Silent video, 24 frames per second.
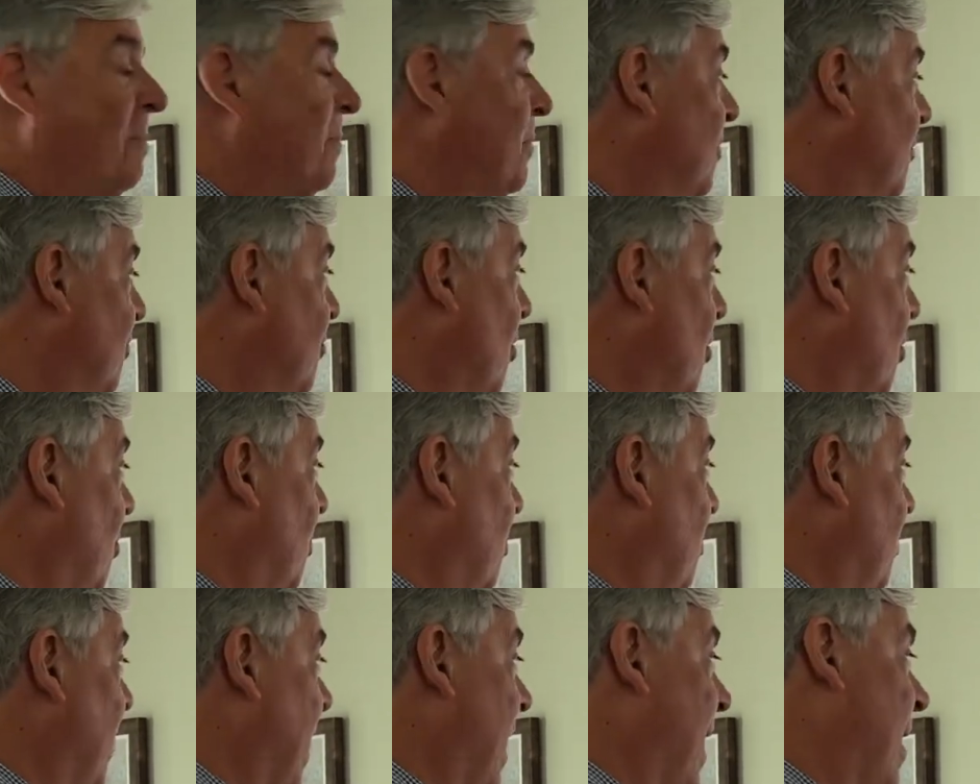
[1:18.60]
So
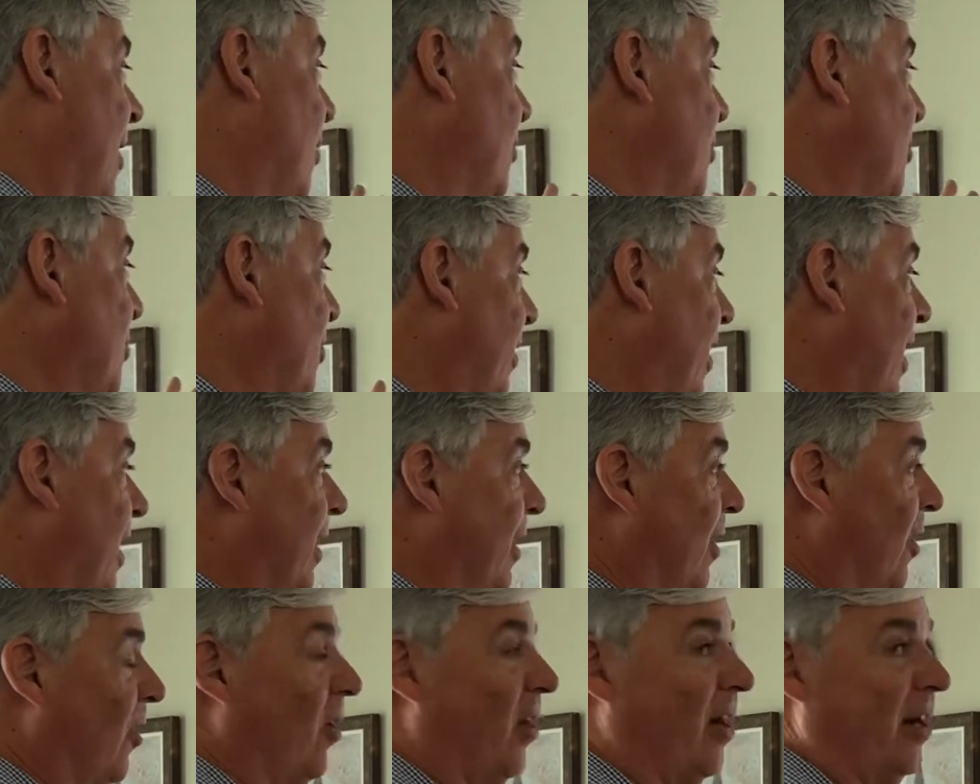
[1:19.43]
now you're getting
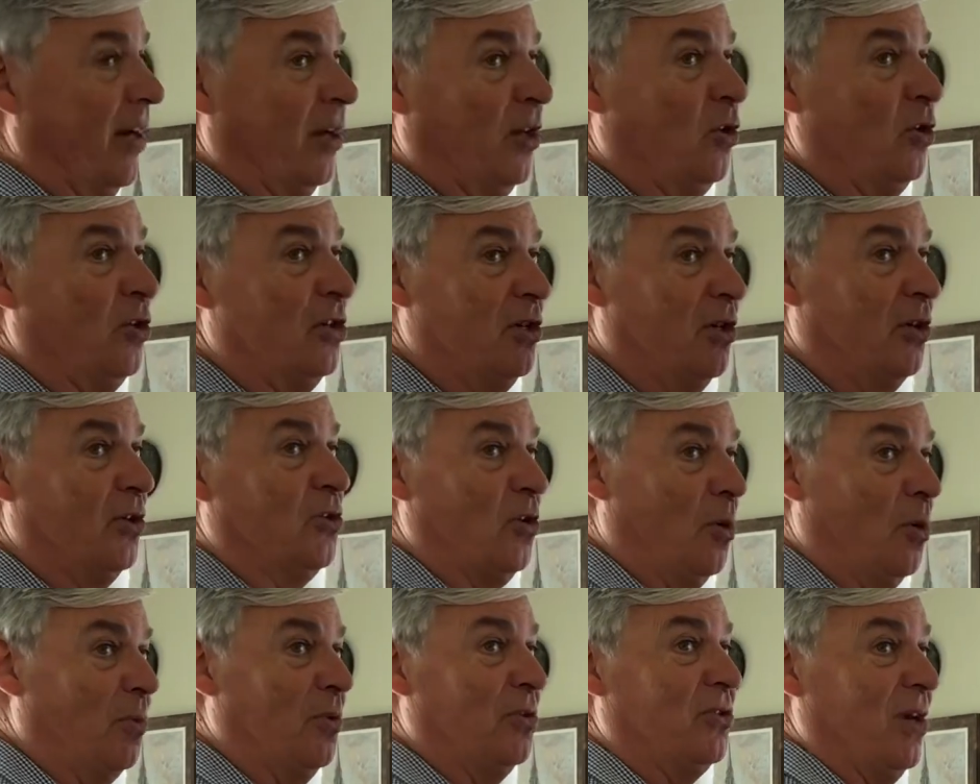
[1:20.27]
a lot of good years
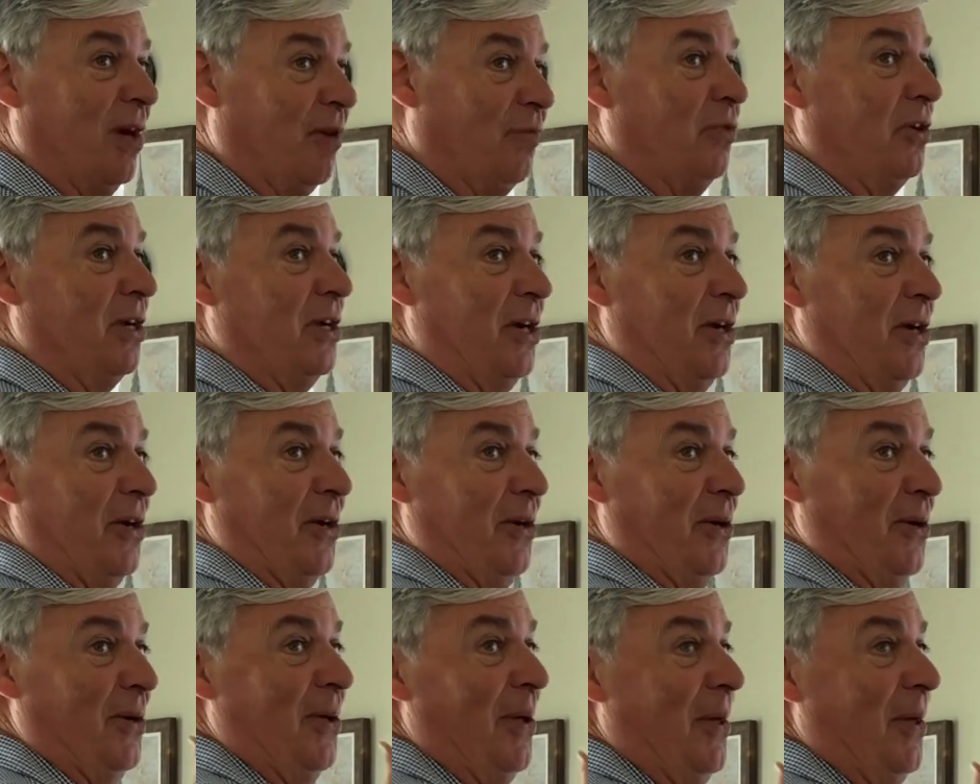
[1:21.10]
almost every year.